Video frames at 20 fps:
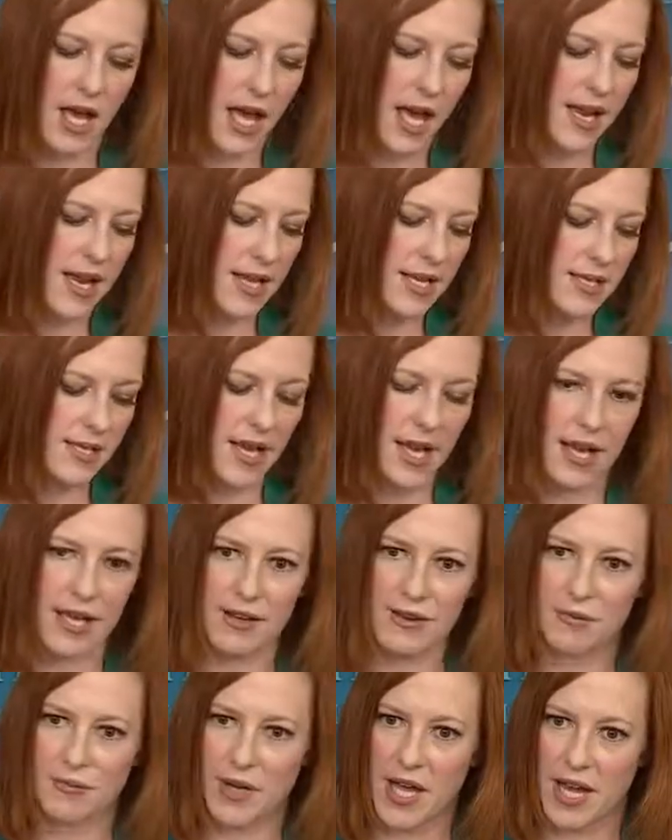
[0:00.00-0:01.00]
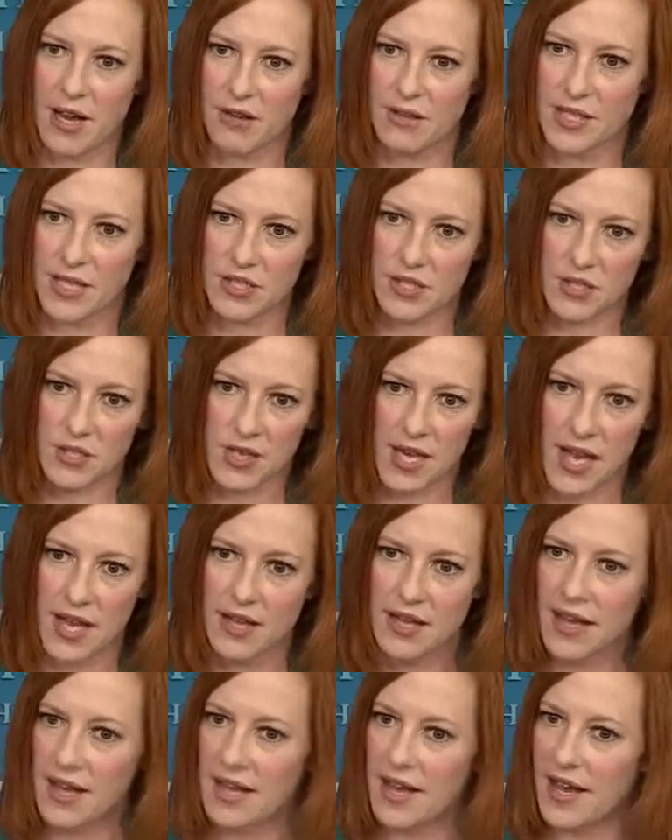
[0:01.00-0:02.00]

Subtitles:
And as I read out yesterday,